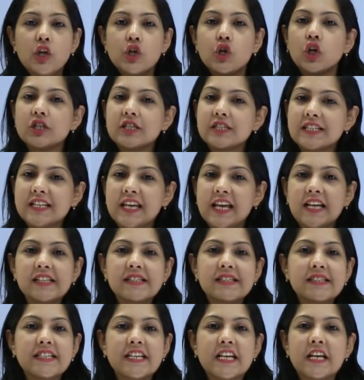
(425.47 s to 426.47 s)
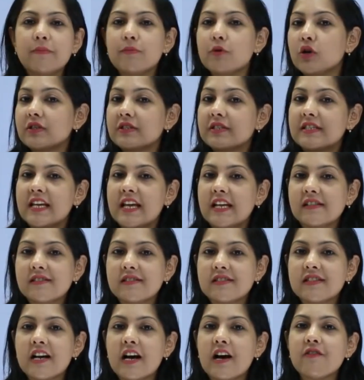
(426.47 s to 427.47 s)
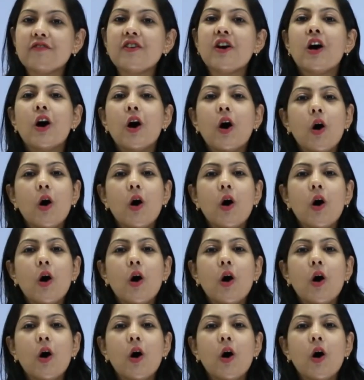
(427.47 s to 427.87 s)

your sales team, your sales staff,